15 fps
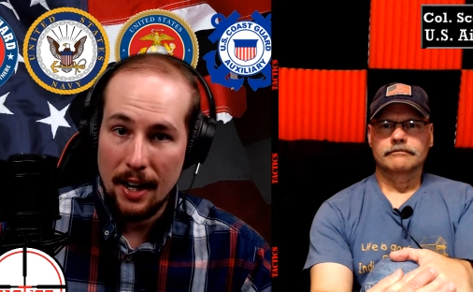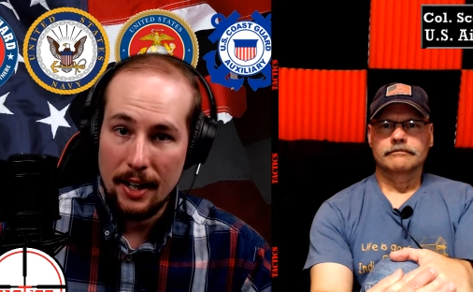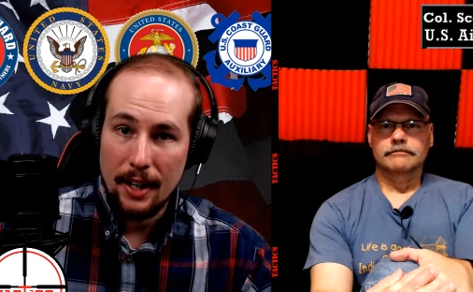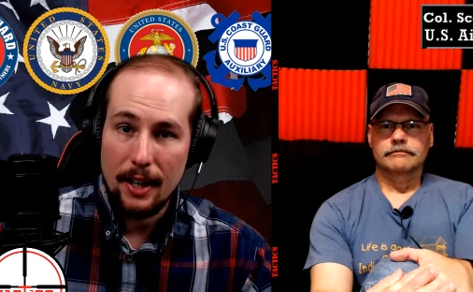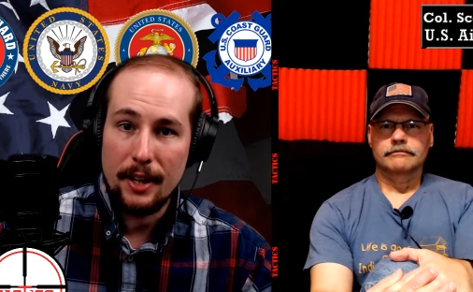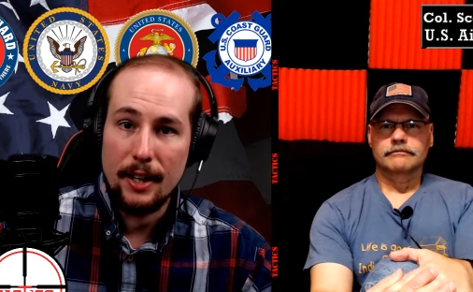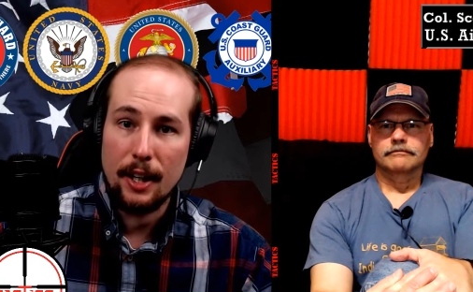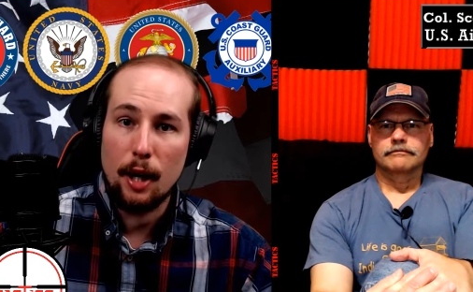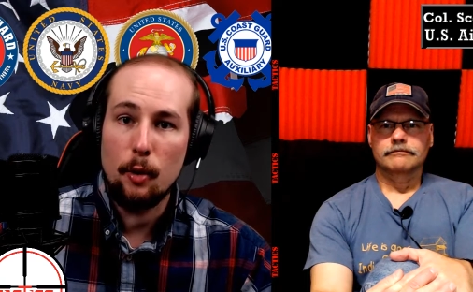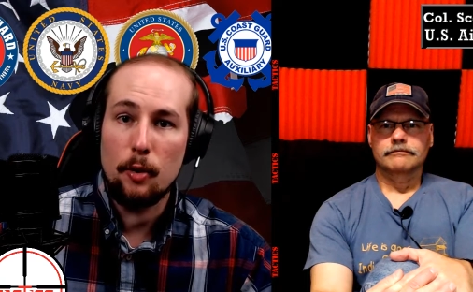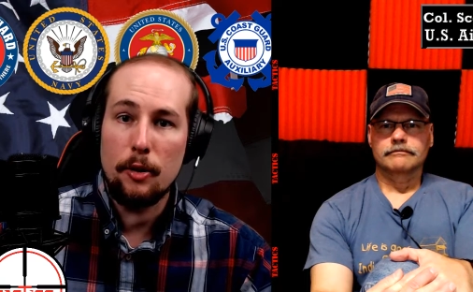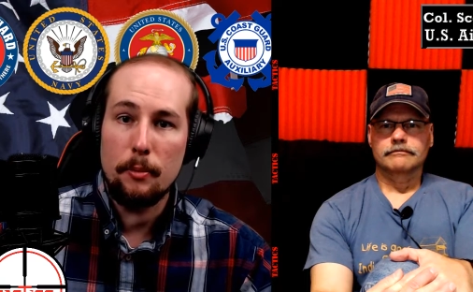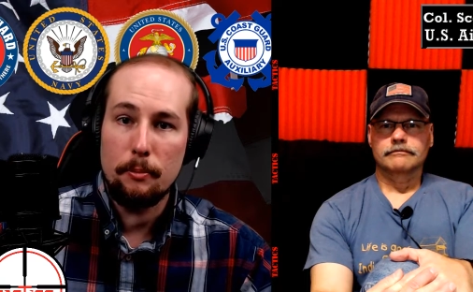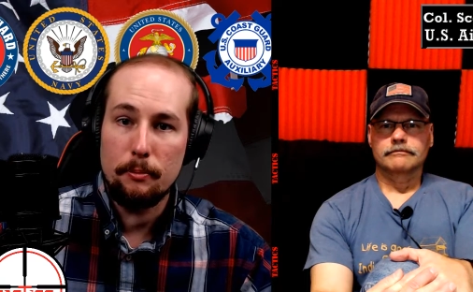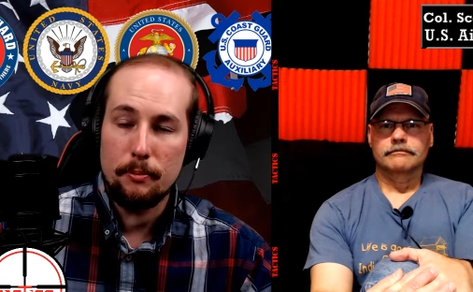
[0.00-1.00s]
Speaker 1: and then go to
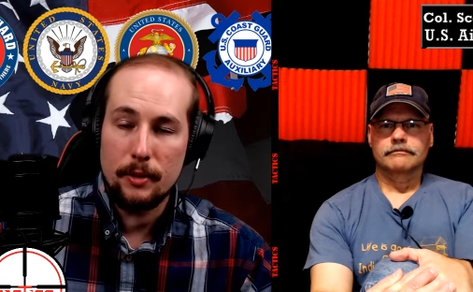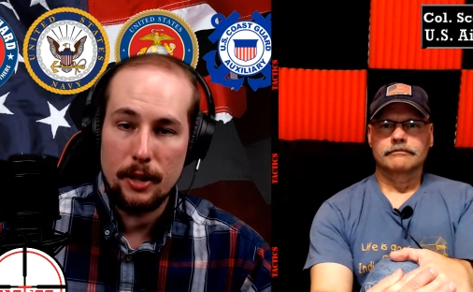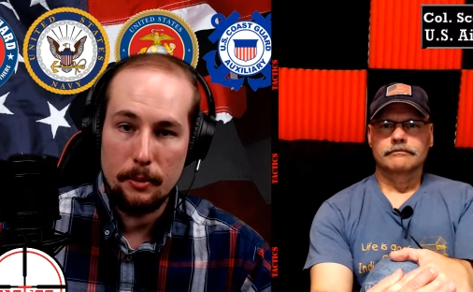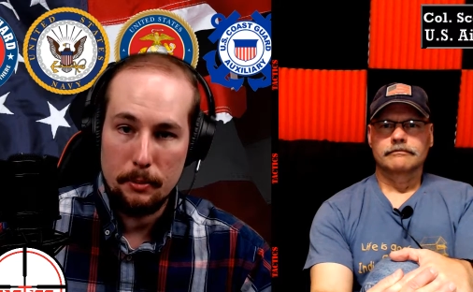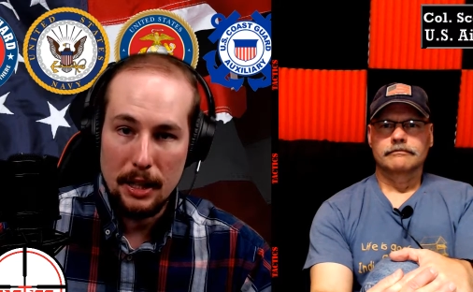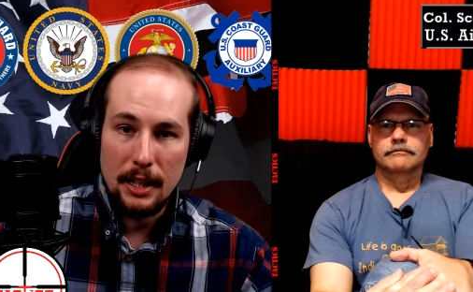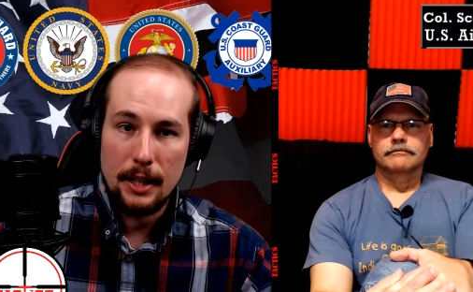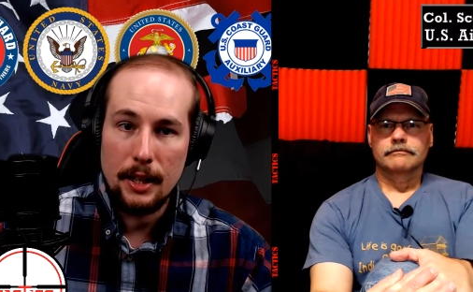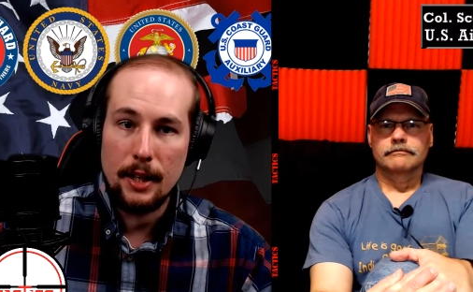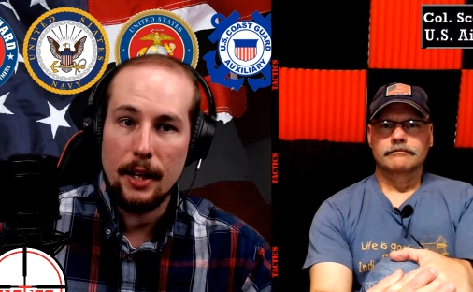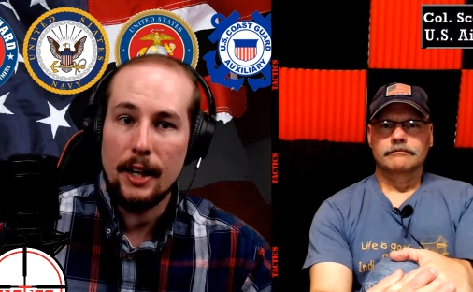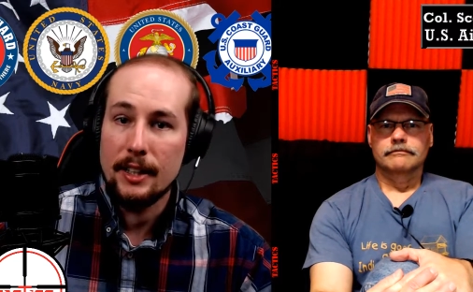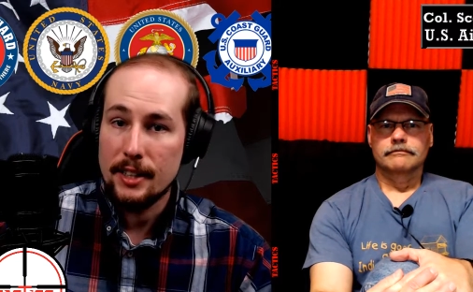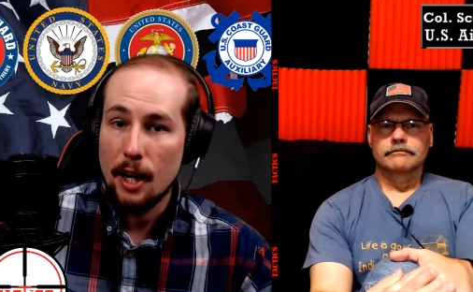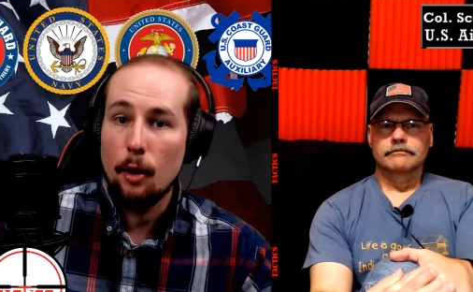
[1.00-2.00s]
the, the media
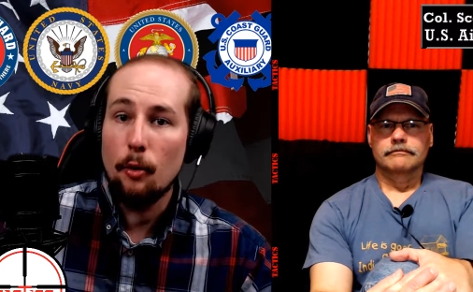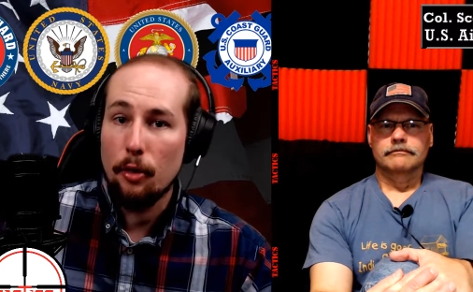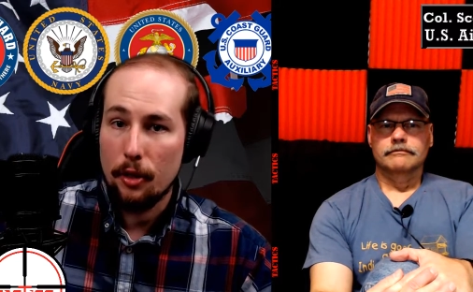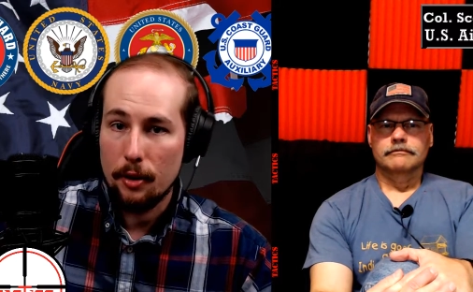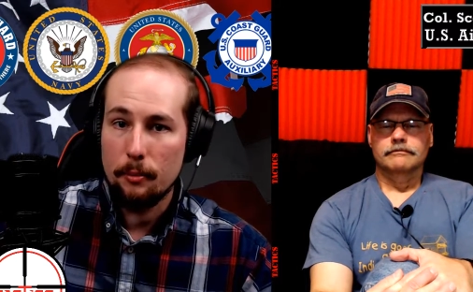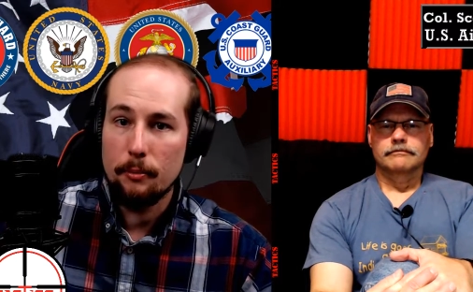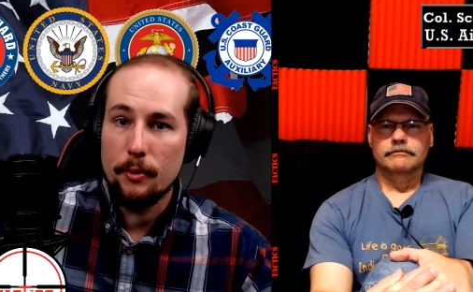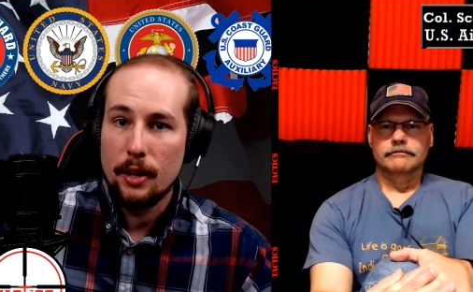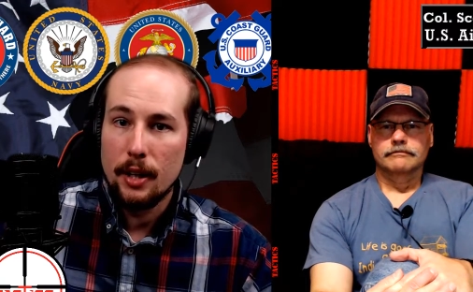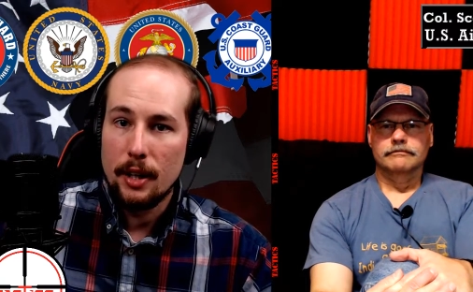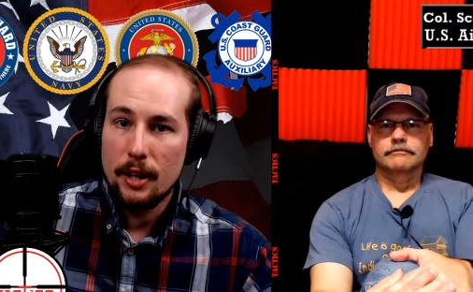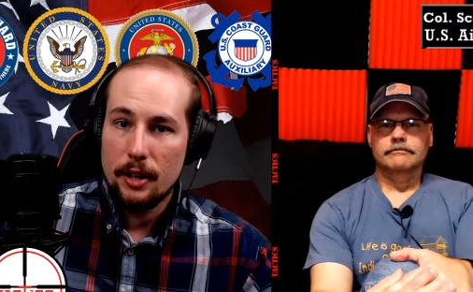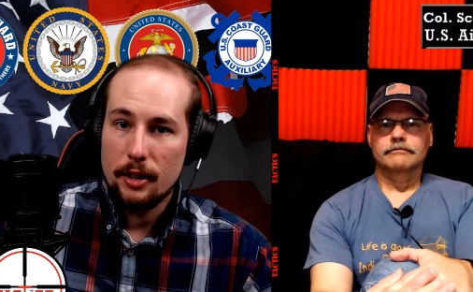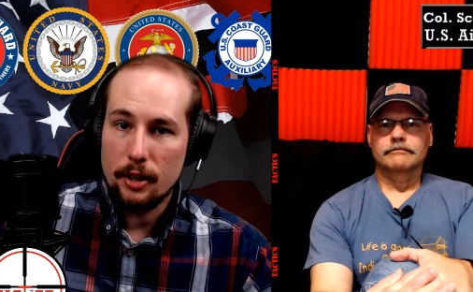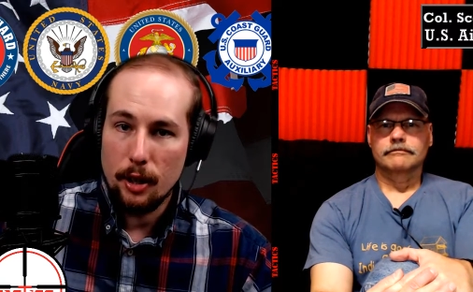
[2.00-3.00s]
and tell them,
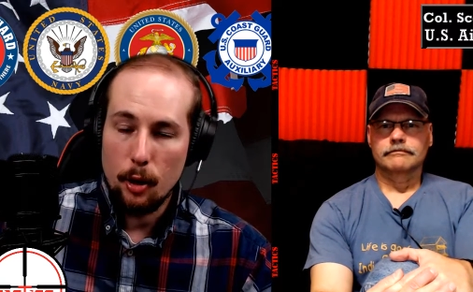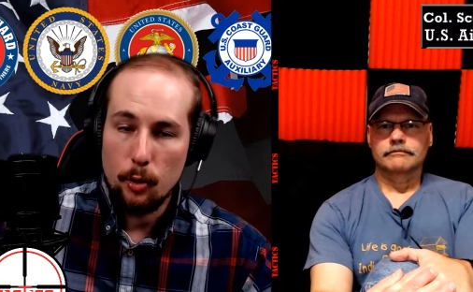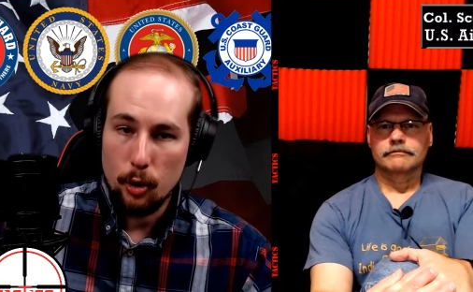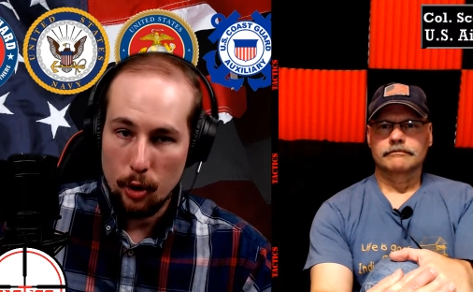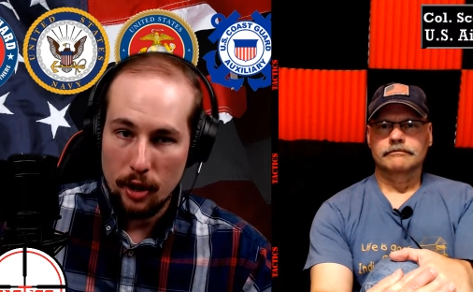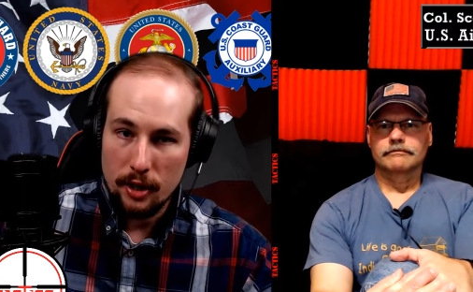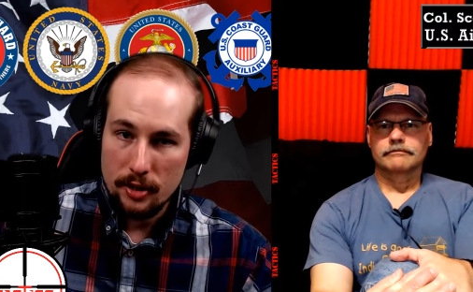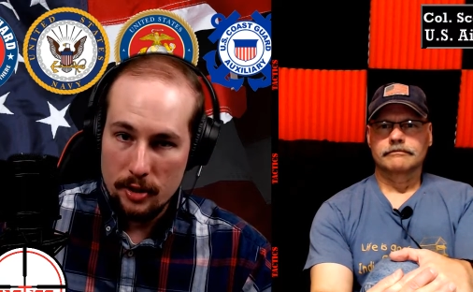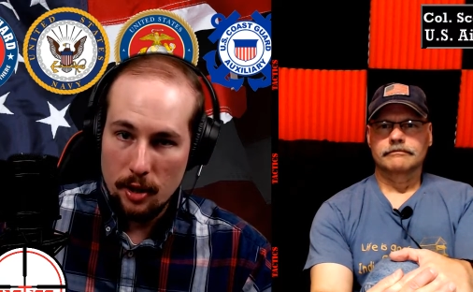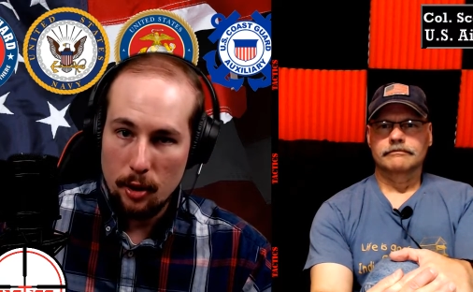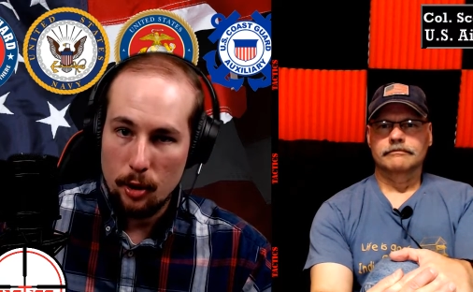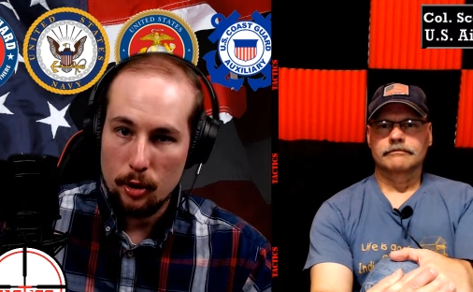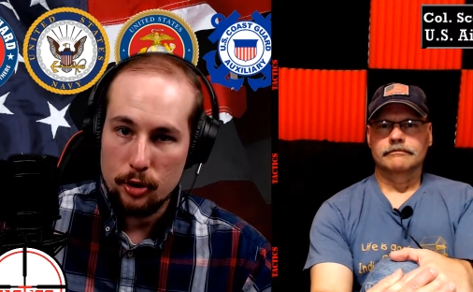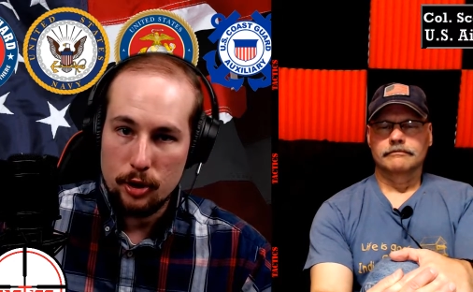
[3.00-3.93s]
you know, your concerns.